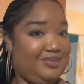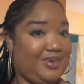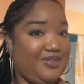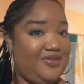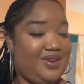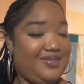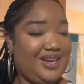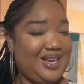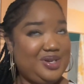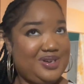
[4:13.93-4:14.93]
My favorite
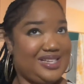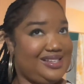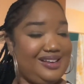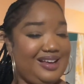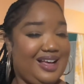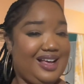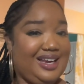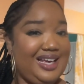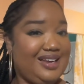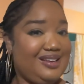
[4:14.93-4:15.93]
hairdresser,
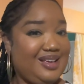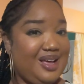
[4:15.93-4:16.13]
Arlene,